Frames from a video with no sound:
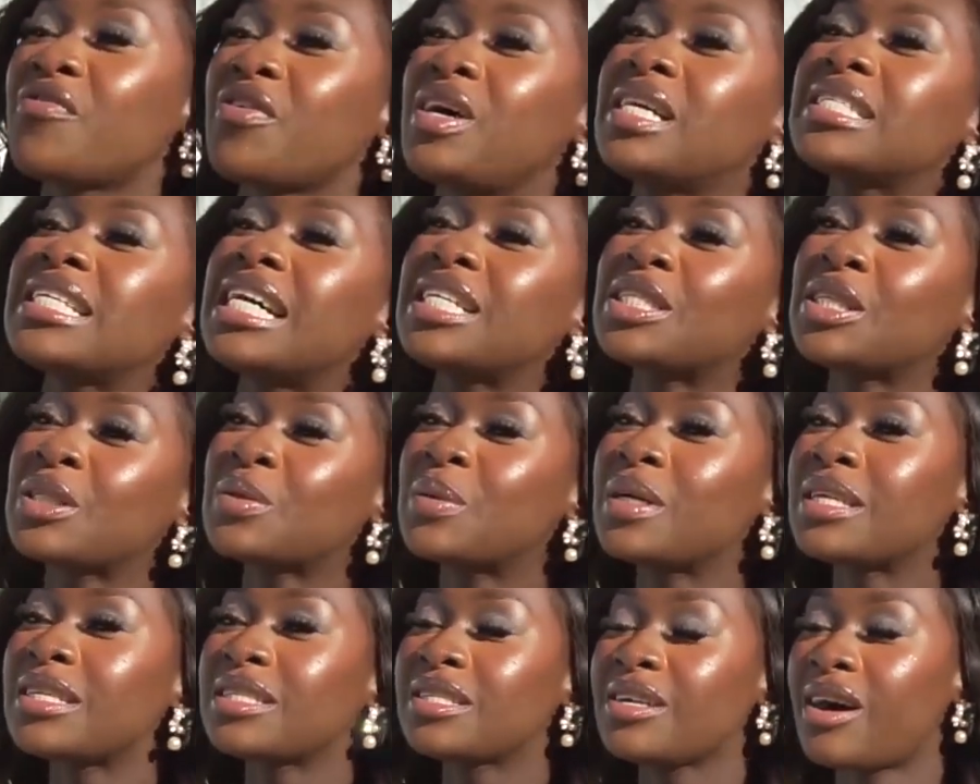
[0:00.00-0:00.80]
First, I just
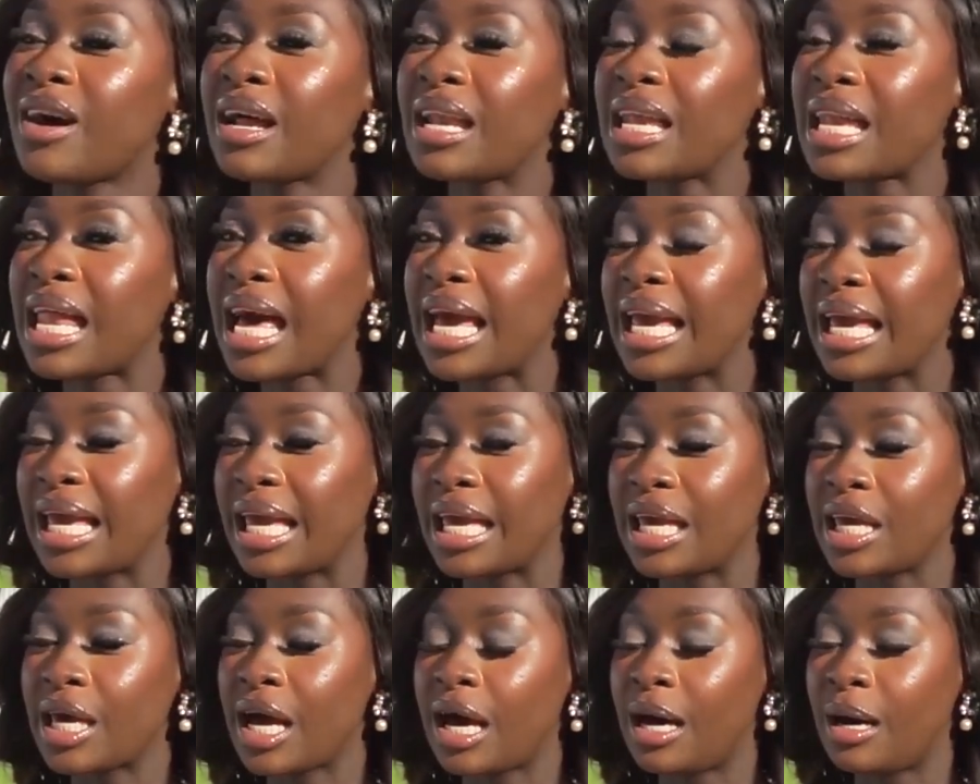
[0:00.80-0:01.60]
want to start light.
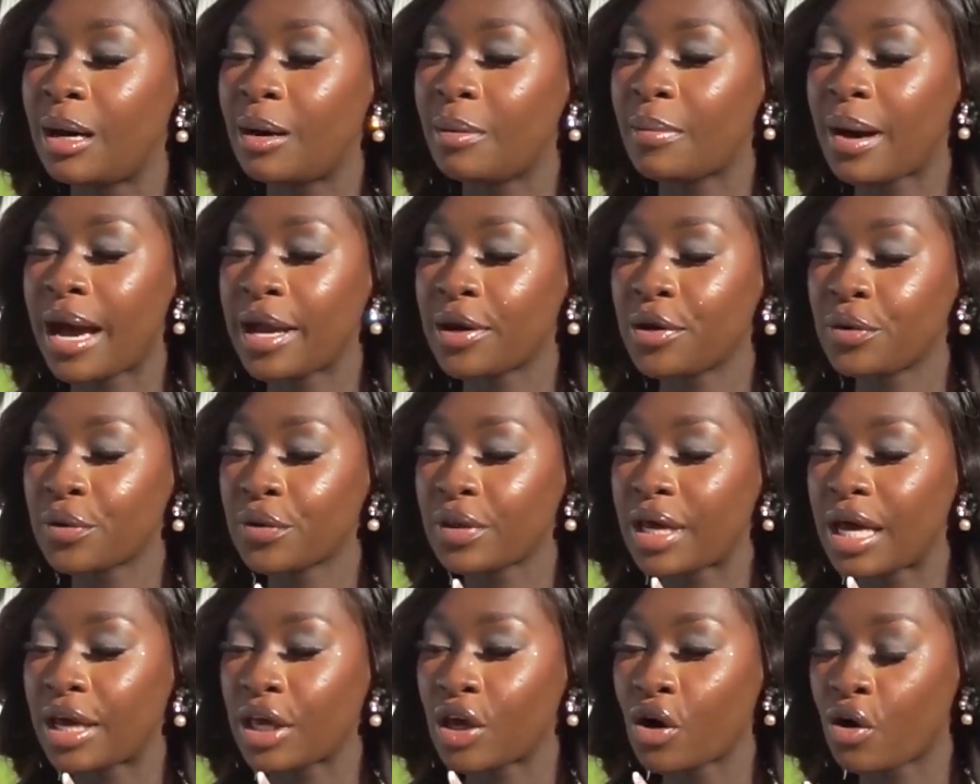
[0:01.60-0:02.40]
I know
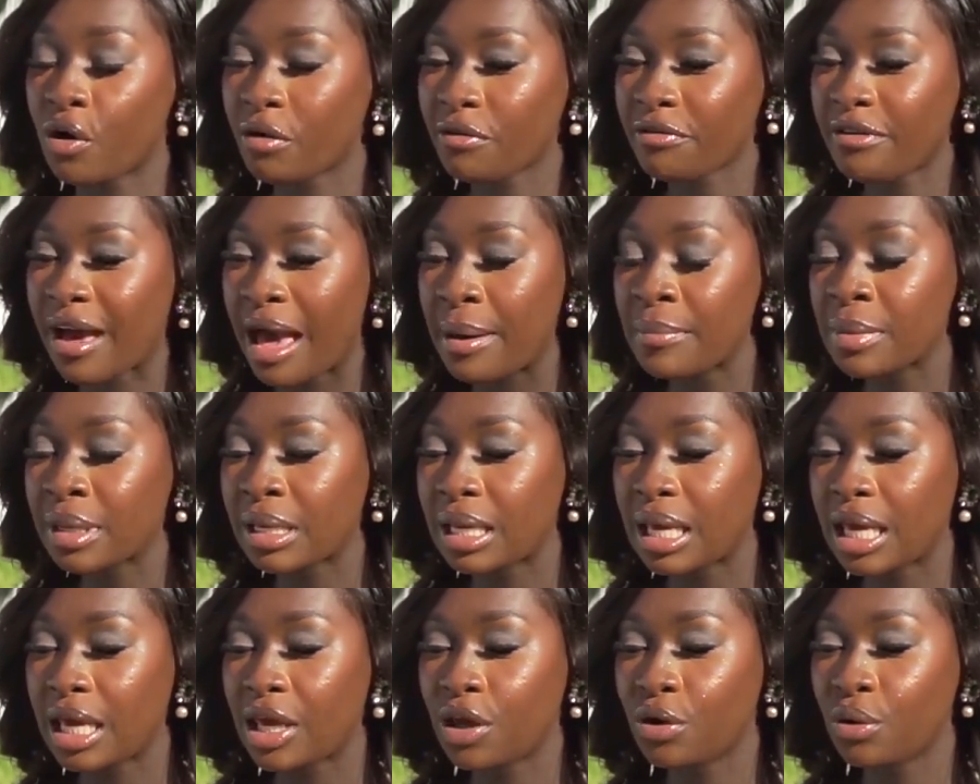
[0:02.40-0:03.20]
that your
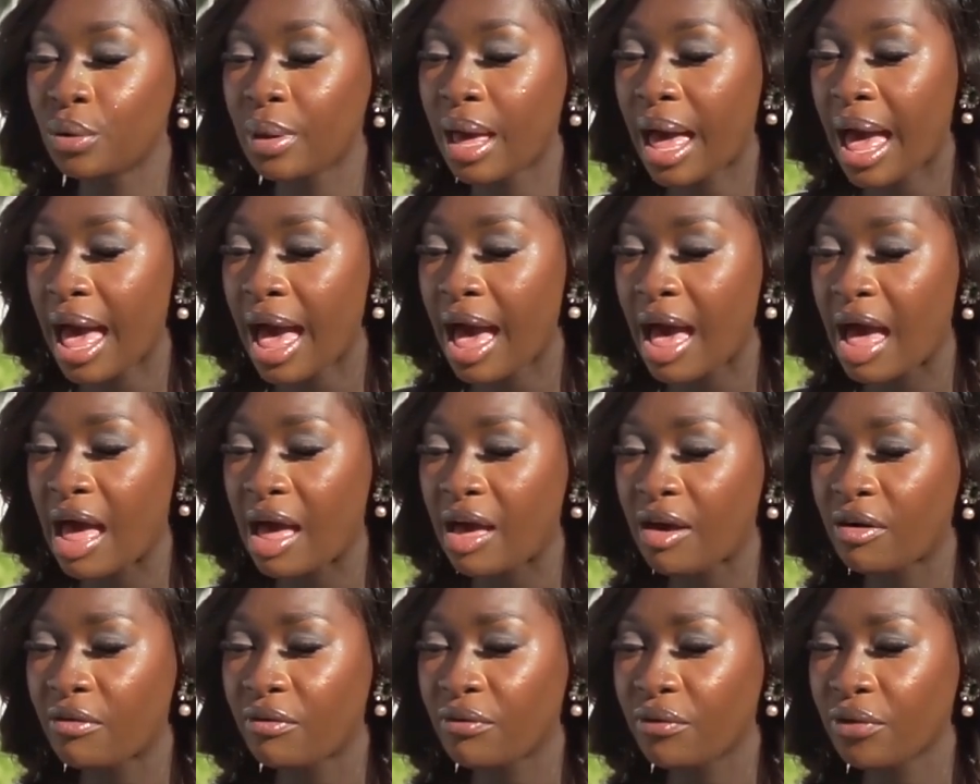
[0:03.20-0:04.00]
family, you
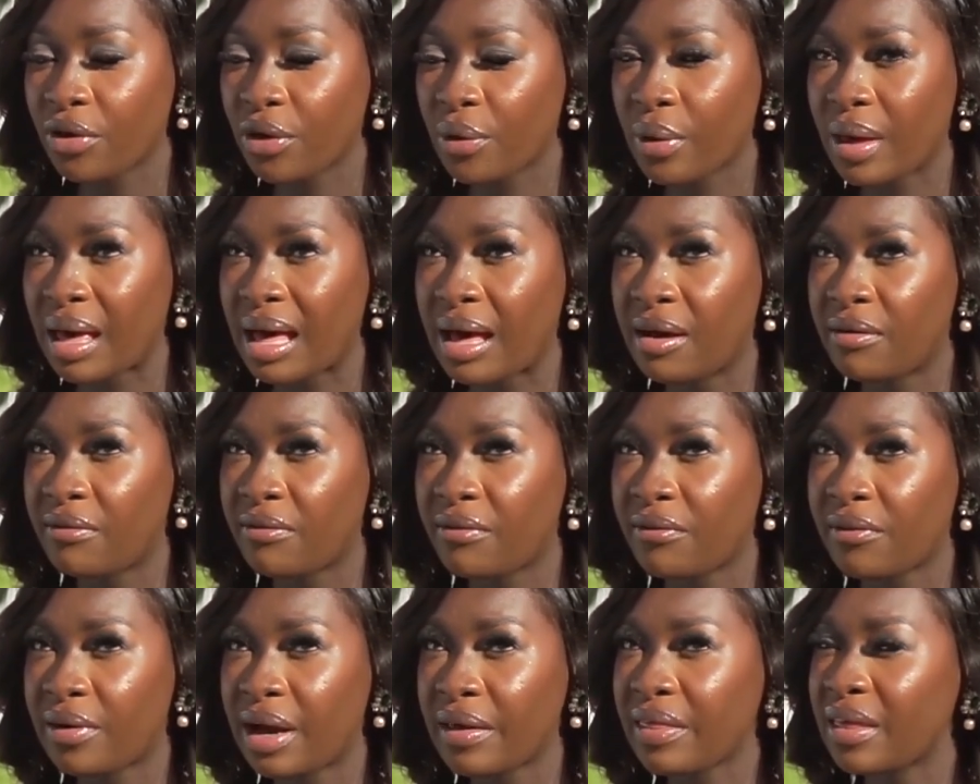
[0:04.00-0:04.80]
have,
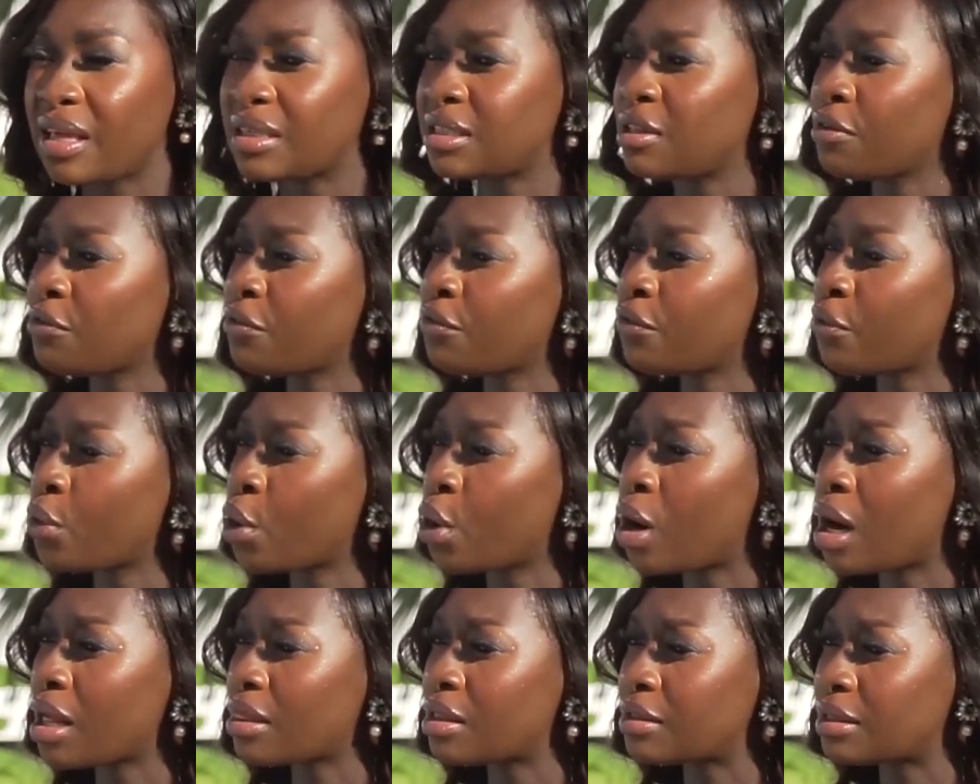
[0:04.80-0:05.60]
is it
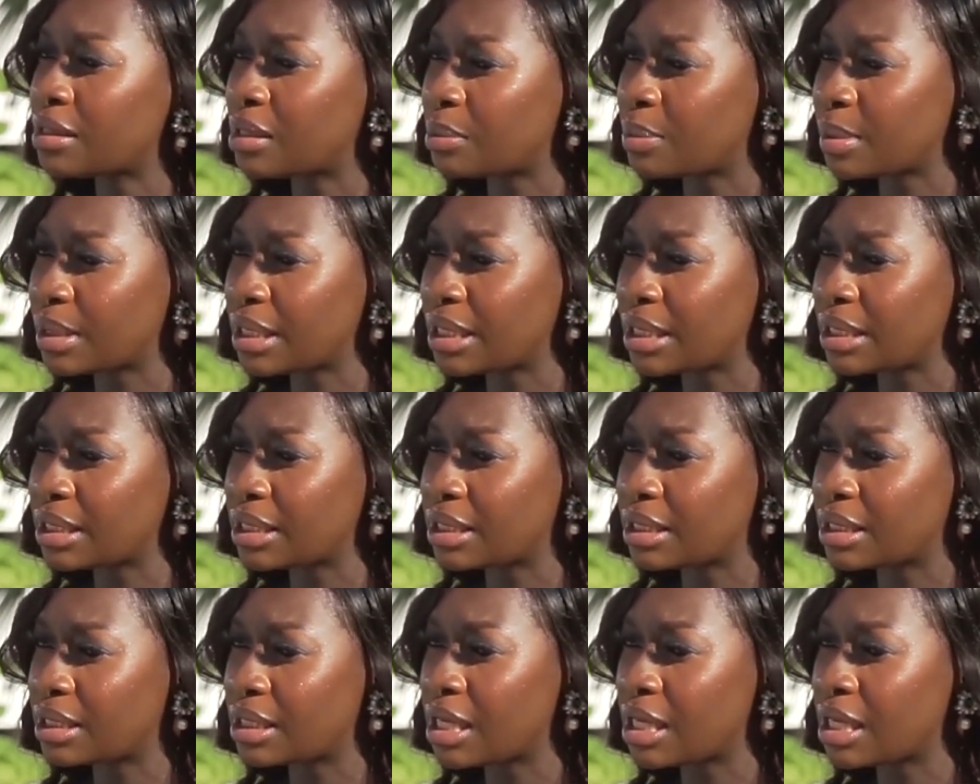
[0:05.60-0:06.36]
4 other siblings?